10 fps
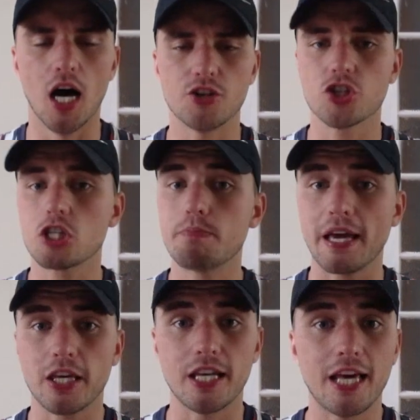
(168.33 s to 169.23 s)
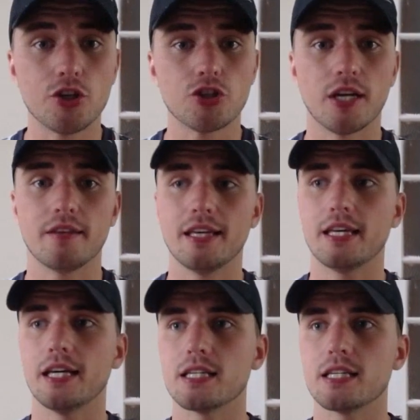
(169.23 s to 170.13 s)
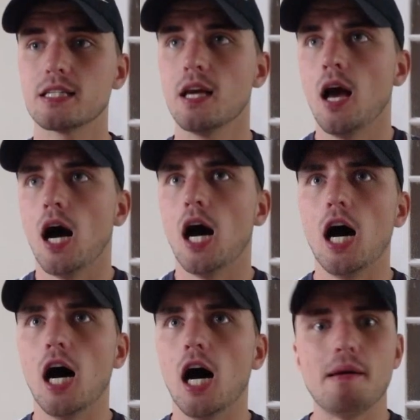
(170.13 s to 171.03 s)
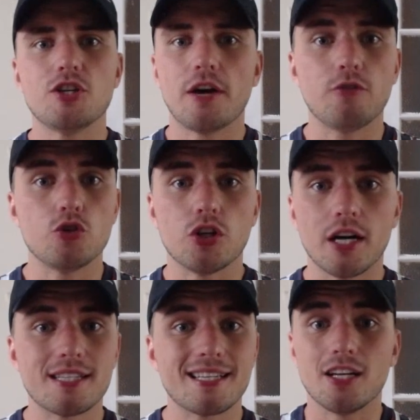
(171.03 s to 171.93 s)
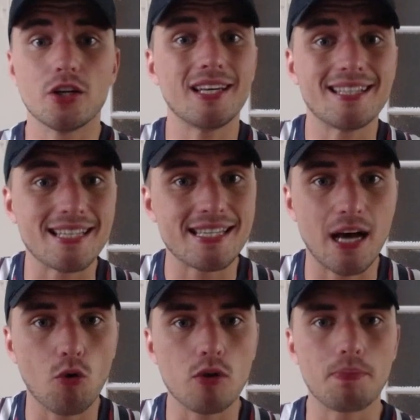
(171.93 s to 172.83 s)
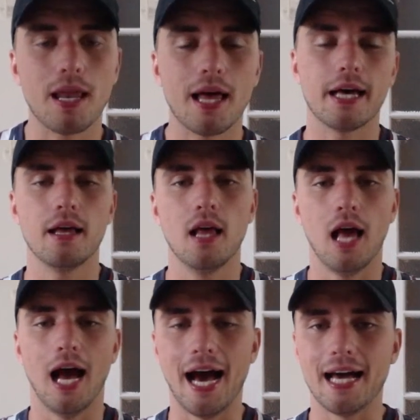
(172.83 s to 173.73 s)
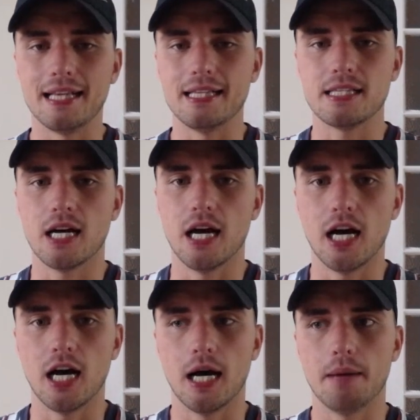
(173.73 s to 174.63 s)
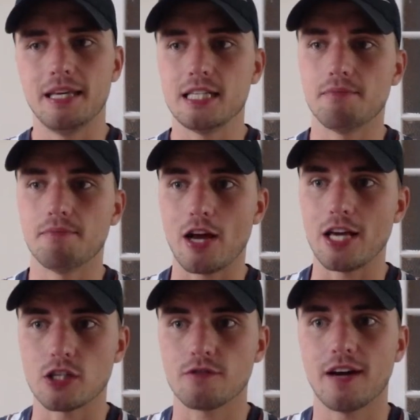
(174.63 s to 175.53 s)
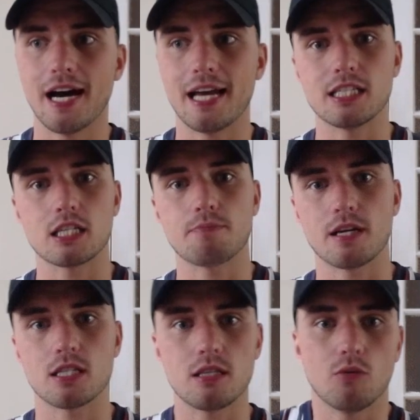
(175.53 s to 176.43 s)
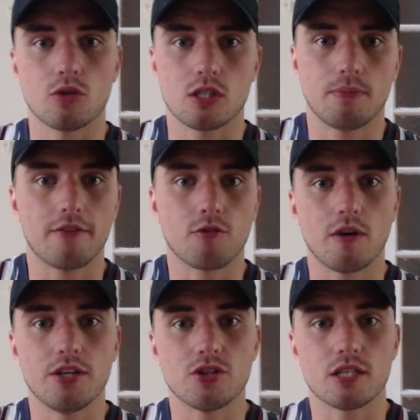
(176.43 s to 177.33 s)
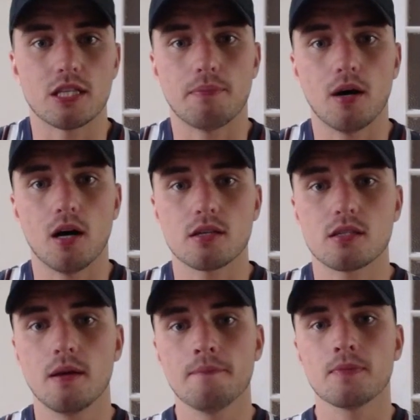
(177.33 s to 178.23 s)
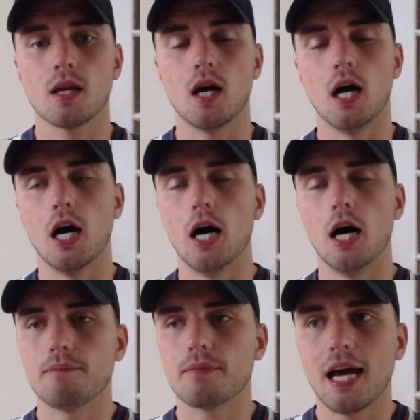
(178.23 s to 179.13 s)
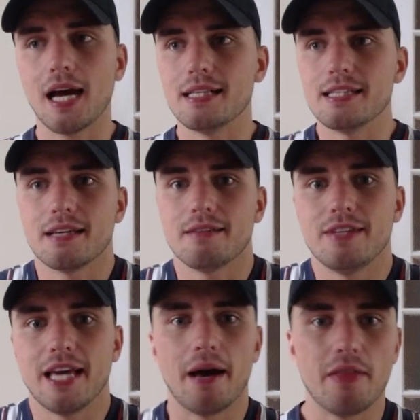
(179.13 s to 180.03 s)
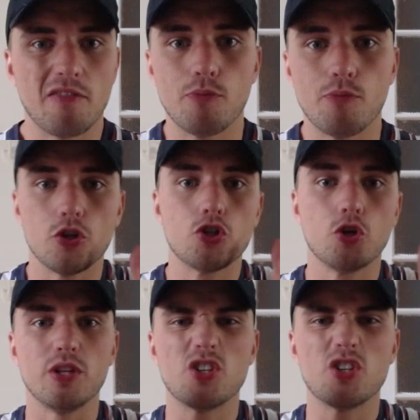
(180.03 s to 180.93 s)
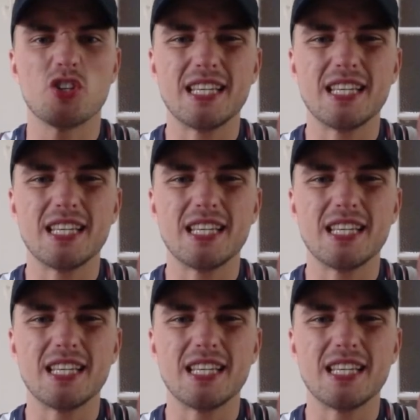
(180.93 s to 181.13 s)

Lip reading: just speculation. I think it's maybe Sheffield United are looking to sell the player, and he's a Rangers fan, he's expressed he wants to play for Rangers in the past. And yeah, they put the two and two